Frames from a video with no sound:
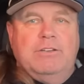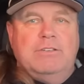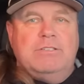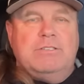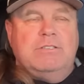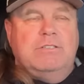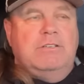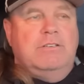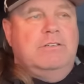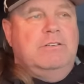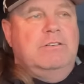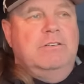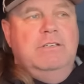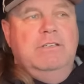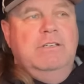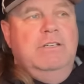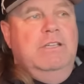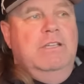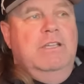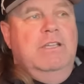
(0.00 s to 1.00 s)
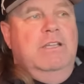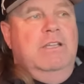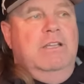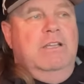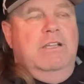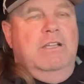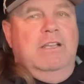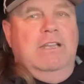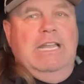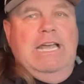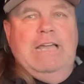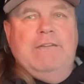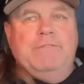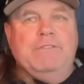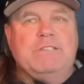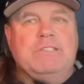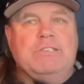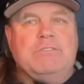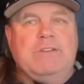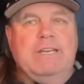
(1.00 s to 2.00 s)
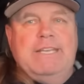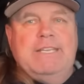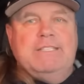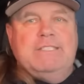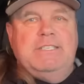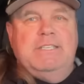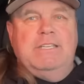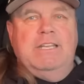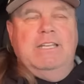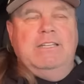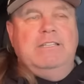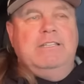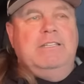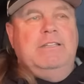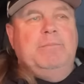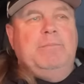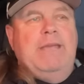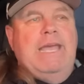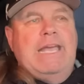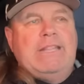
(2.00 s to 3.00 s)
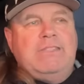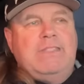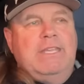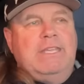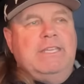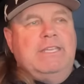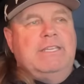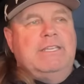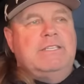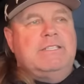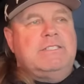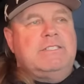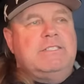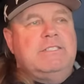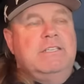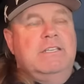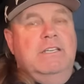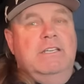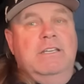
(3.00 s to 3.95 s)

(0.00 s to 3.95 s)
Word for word: So life is crazy. And the bad thing is